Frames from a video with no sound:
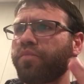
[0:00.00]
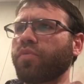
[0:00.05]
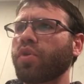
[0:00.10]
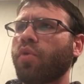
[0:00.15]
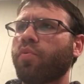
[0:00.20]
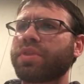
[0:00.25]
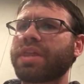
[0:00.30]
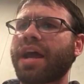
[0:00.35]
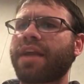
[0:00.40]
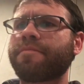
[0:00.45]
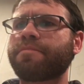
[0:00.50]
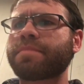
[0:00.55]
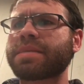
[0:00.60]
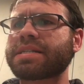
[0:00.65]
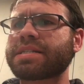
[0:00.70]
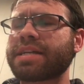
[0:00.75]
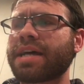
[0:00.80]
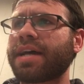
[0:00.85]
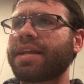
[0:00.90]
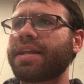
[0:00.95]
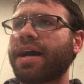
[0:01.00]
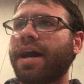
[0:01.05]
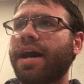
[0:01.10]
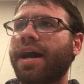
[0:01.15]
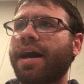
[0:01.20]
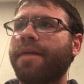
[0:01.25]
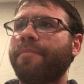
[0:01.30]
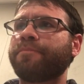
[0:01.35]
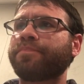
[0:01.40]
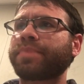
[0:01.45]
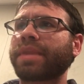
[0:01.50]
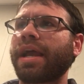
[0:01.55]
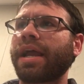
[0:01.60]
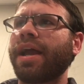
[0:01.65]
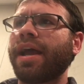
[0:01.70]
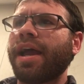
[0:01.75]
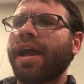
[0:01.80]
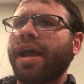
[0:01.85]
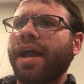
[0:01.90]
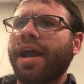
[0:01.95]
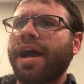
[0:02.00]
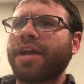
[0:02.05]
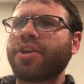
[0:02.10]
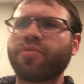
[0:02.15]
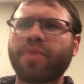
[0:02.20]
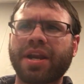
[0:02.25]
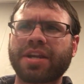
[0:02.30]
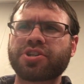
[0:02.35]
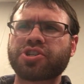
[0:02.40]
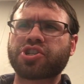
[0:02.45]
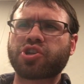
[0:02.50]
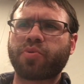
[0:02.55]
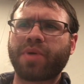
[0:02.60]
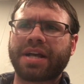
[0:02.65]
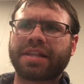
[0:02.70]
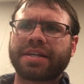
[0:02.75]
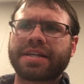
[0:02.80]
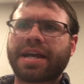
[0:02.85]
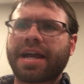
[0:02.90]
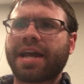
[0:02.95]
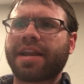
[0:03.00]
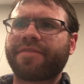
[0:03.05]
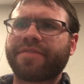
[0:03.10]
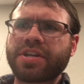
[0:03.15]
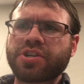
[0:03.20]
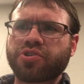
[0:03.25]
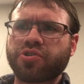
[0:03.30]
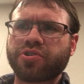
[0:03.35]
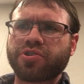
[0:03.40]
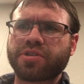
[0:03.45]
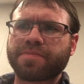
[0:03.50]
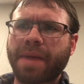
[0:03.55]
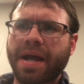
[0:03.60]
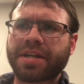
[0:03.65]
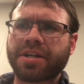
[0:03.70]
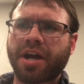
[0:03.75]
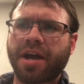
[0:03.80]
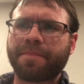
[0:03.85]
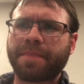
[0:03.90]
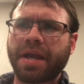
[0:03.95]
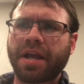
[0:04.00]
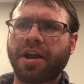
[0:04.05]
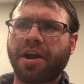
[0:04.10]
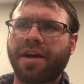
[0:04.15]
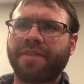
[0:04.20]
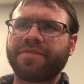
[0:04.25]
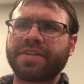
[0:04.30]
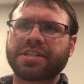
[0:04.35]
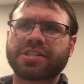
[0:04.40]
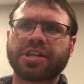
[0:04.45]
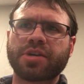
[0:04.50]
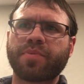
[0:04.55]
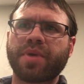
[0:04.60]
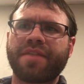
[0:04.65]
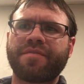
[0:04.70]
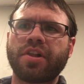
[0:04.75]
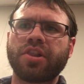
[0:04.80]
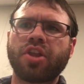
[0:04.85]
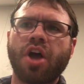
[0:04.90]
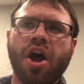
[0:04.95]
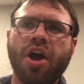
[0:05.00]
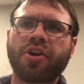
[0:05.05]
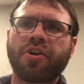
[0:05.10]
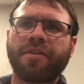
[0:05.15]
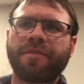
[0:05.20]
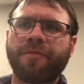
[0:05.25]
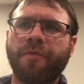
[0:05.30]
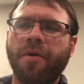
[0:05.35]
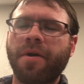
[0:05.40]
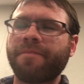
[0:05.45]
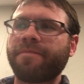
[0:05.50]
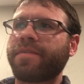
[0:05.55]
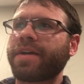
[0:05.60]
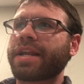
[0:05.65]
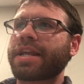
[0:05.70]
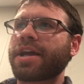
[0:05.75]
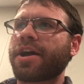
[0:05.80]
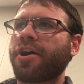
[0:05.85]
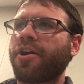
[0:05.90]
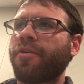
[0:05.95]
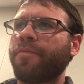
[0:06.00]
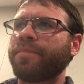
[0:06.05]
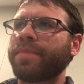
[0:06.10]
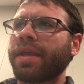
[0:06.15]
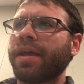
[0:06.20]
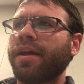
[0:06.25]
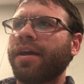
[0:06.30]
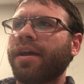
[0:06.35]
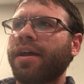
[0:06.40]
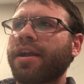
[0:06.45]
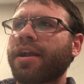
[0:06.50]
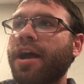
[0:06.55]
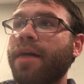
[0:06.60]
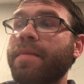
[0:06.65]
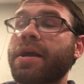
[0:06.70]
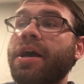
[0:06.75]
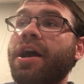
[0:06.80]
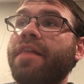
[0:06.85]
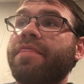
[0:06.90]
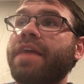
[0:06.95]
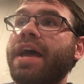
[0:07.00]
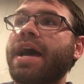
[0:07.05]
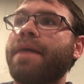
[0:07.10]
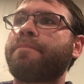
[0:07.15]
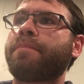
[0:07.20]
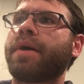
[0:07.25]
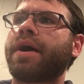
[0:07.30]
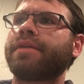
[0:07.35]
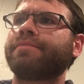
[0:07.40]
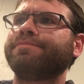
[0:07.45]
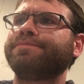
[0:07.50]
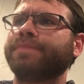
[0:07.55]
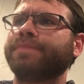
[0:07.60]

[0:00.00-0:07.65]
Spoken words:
With that having been said, I do want to just quickly kind of introduce my topic. Obviously we have a longer form video coming on that, but